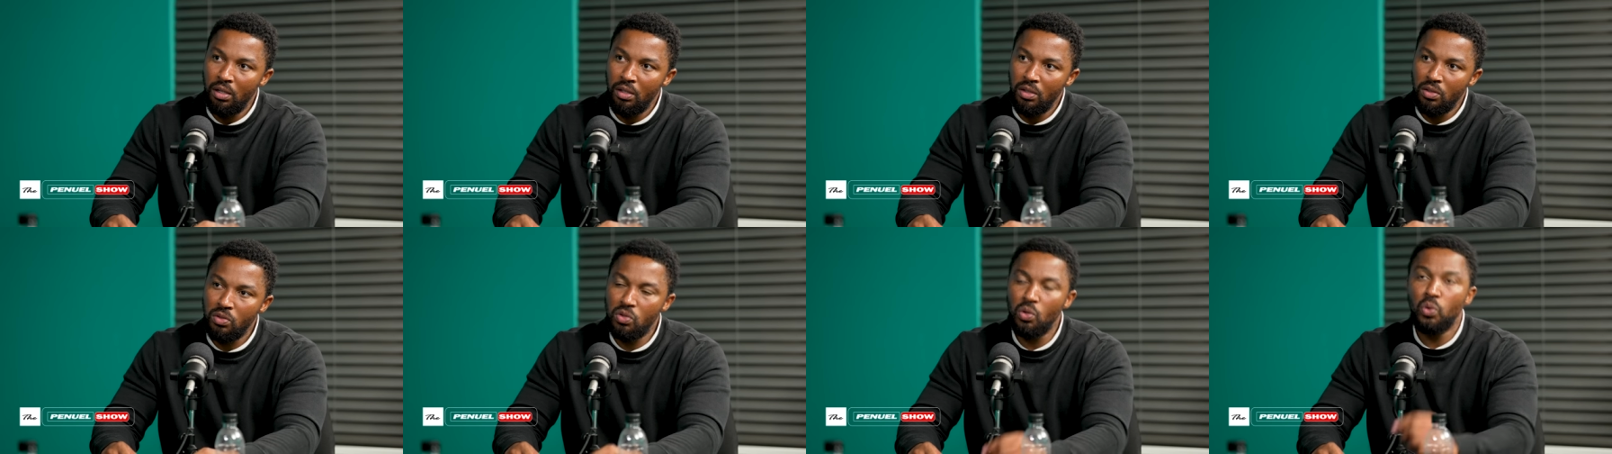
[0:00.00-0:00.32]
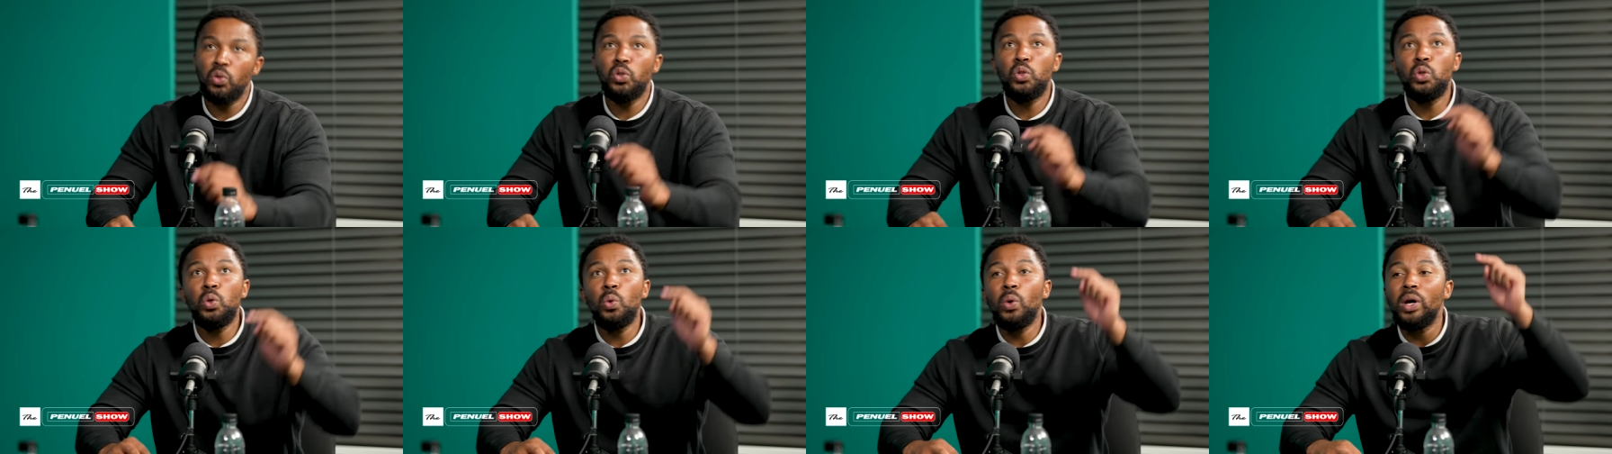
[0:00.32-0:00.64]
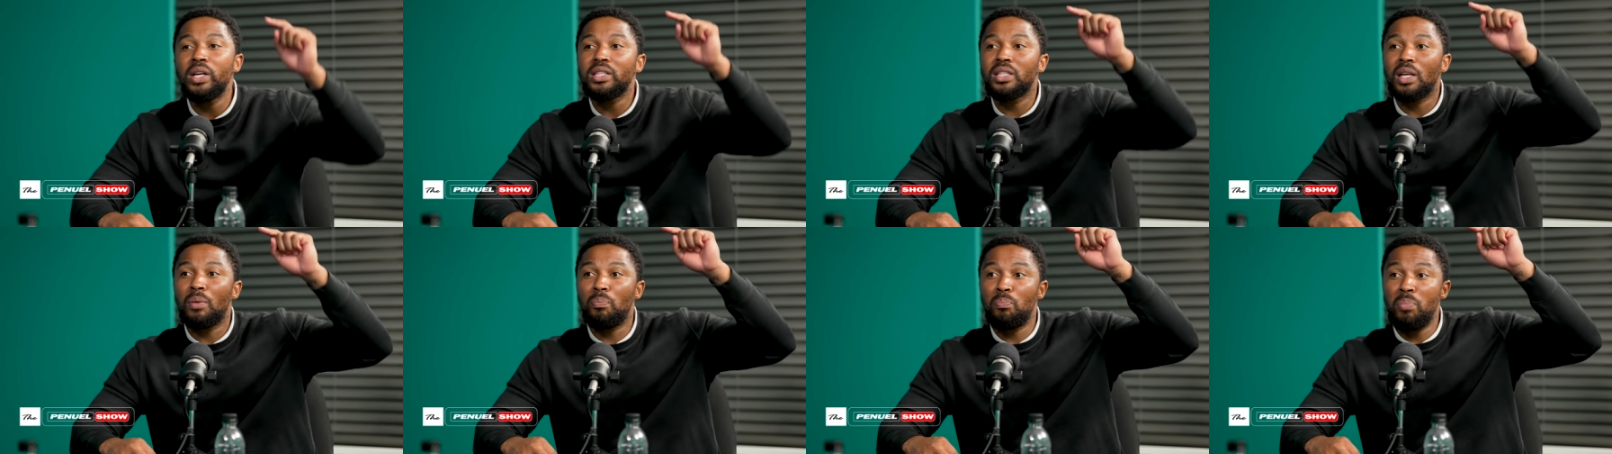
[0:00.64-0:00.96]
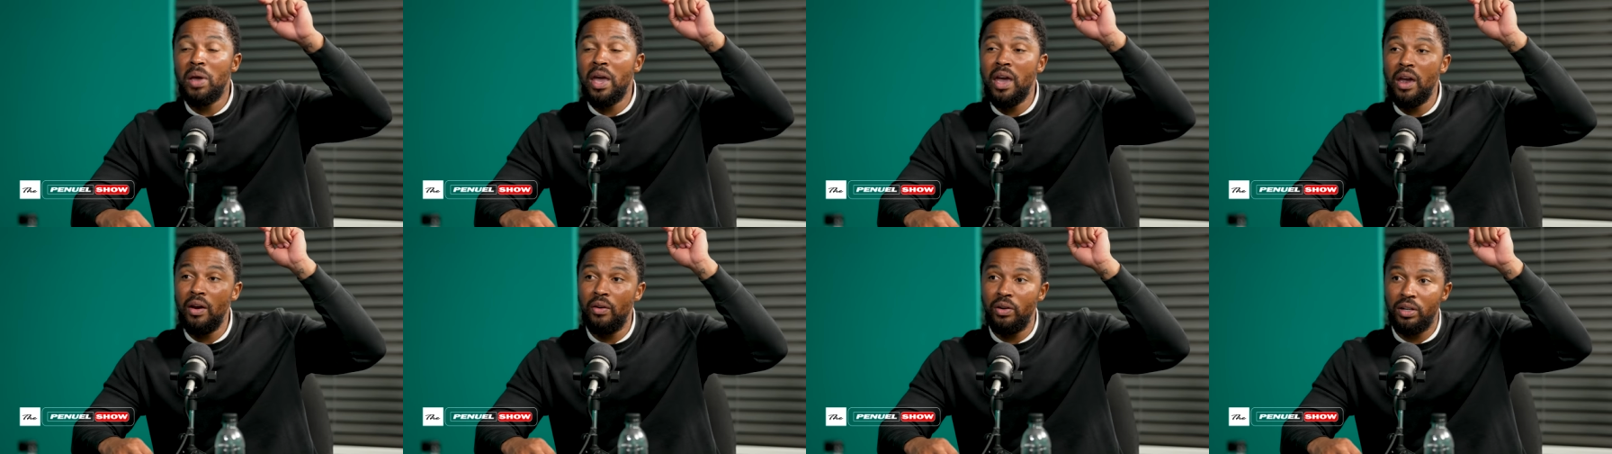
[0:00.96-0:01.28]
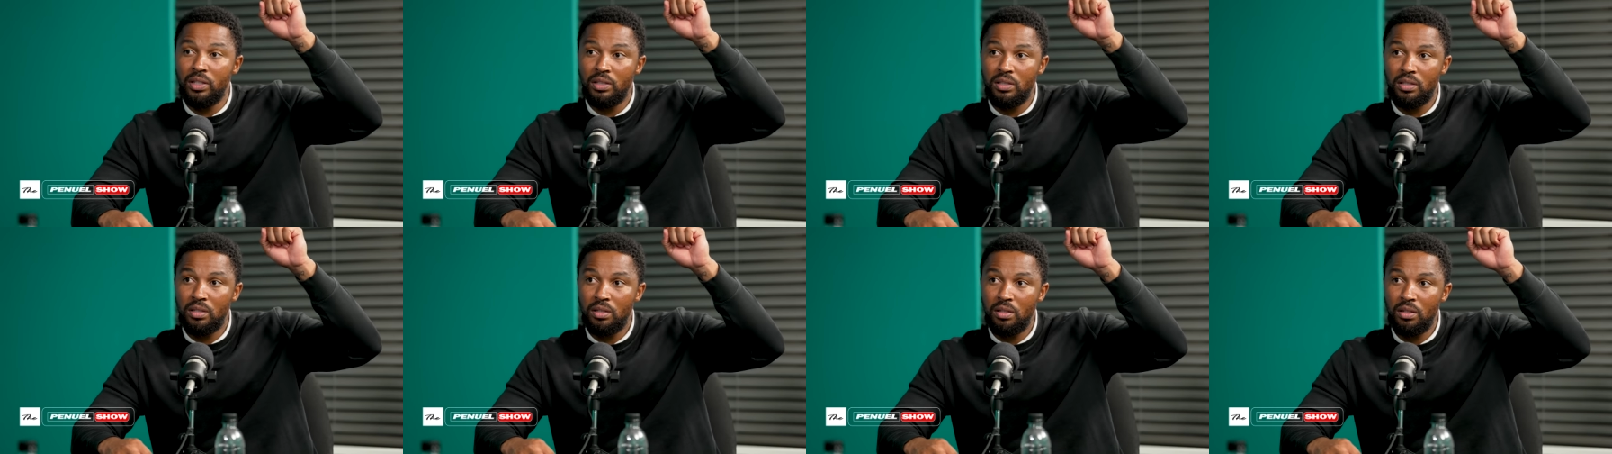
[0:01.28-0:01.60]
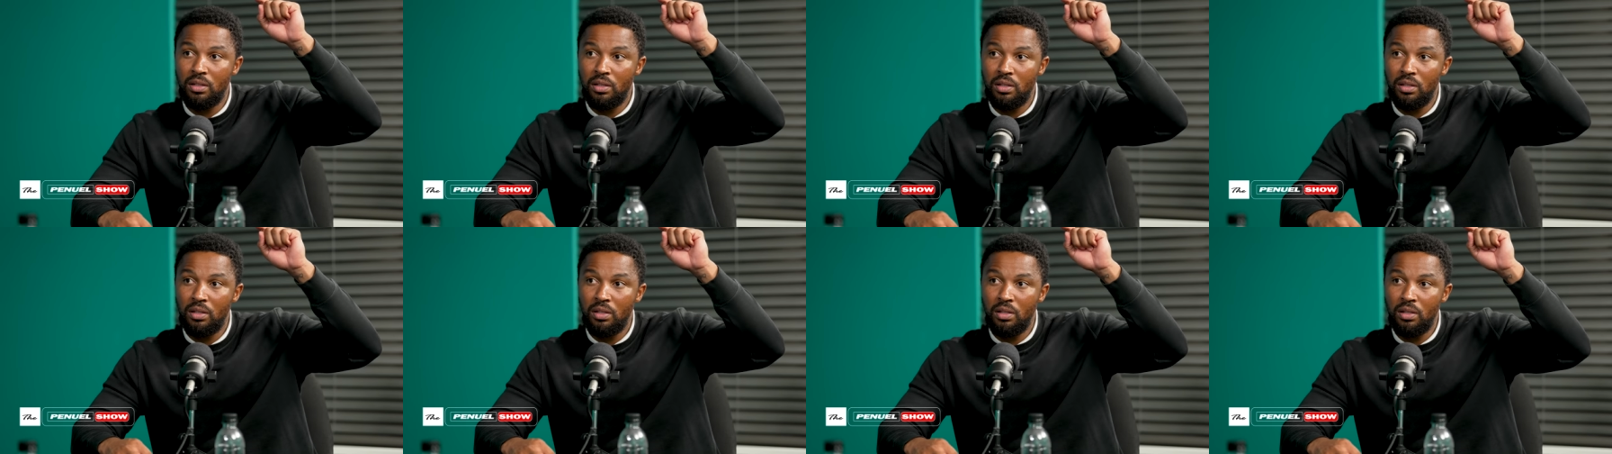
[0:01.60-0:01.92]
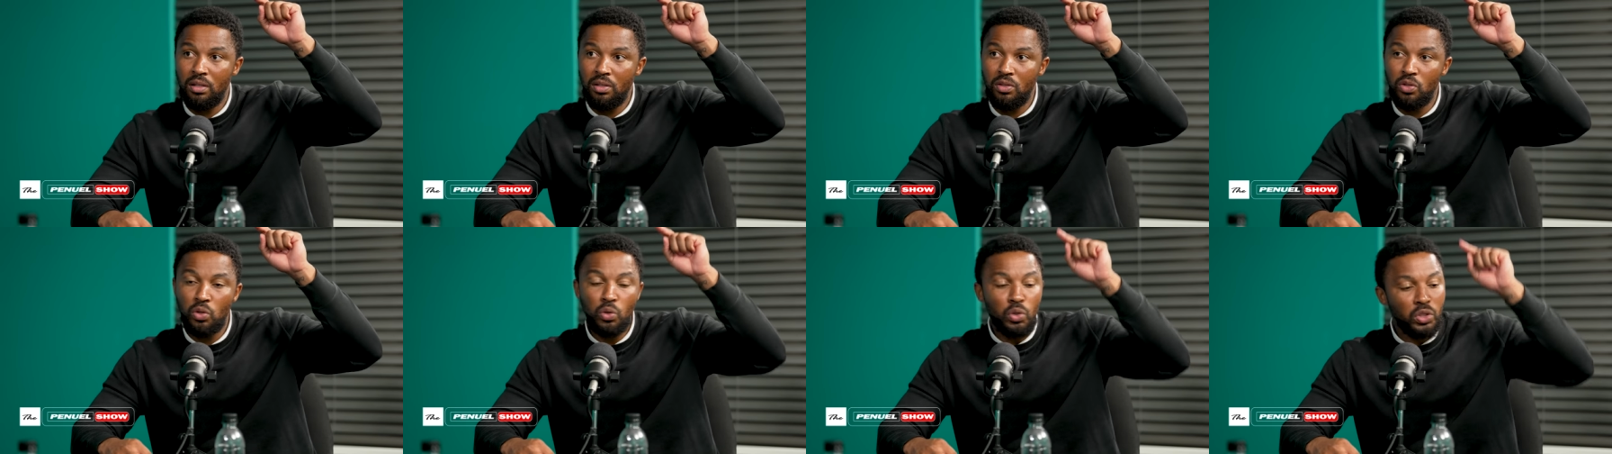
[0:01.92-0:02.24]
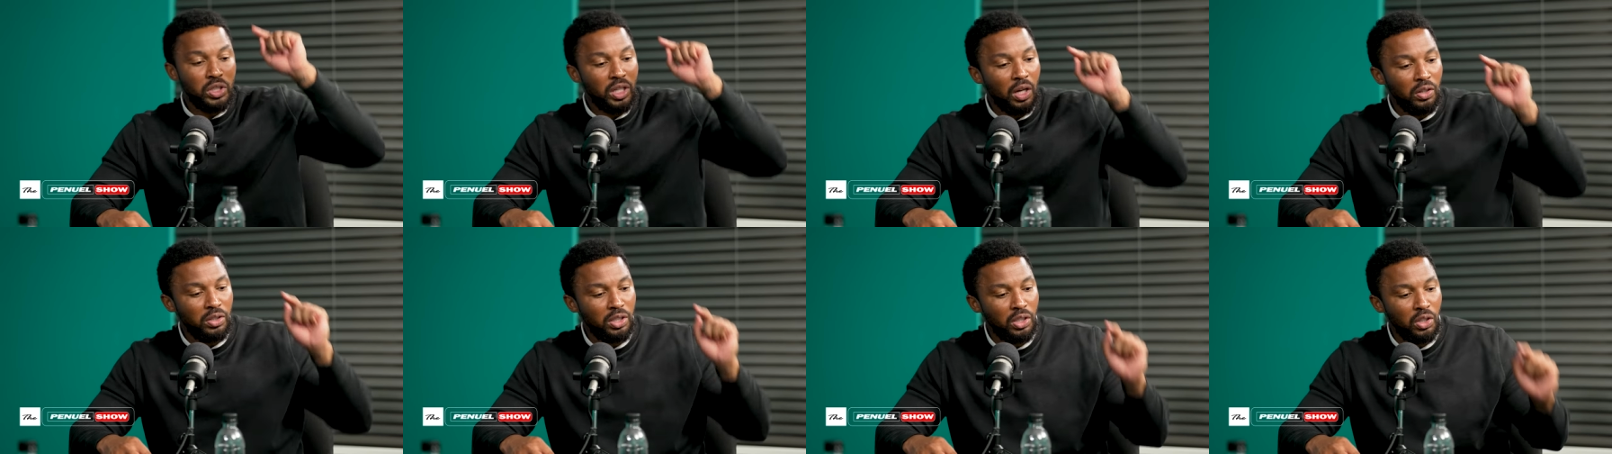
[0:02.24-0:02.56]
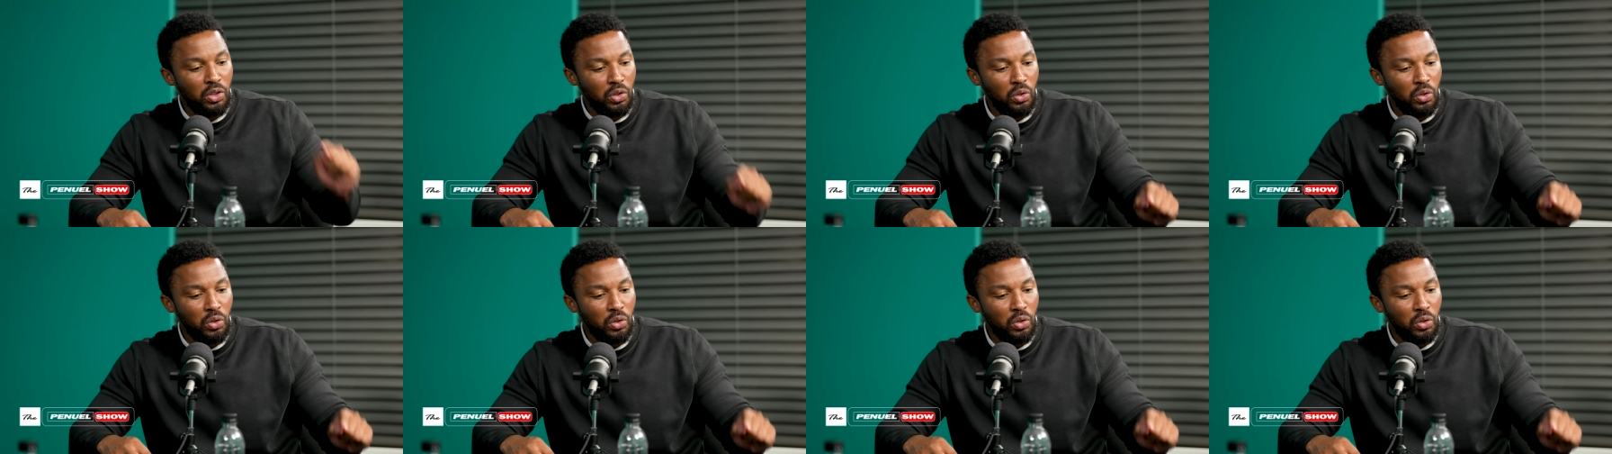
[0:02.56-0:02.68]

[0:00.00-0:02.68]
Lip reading: So you as a parent, you shouting